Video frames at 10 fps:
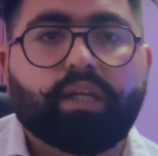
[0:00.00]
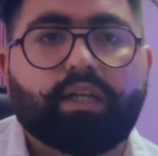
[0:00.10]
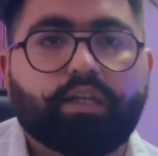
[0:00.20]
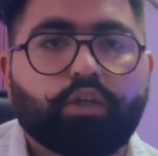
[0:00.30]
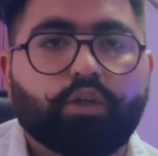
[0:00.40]

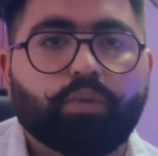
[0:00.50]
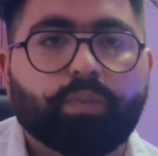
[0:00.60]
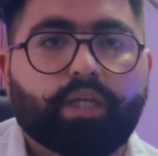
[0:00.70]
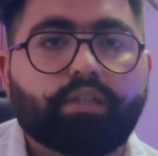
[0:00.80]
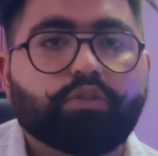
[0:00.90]
clear in your
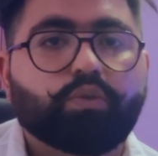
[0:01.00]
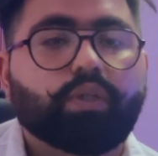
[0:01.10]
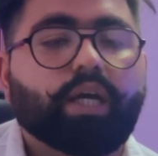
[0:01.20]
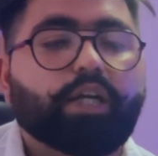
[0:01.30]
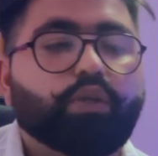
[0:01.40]
mind so
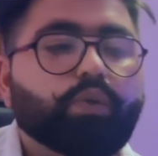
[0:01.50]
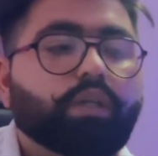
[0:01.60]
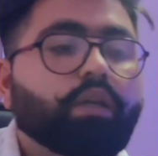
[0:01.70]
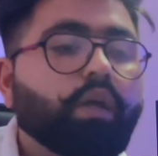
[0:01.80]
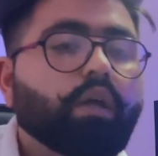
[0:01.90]
that you
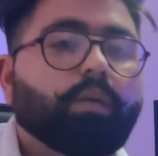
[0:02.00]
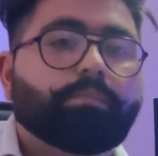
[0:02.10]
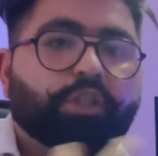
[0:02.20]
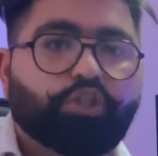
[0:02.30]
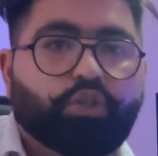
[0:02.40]
can
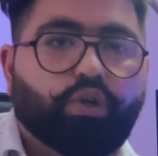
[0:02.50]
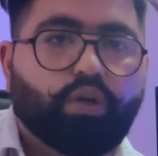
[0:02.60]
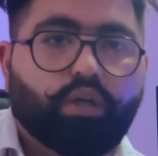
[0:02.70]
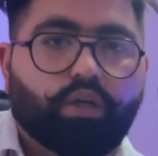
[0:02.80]
pitch your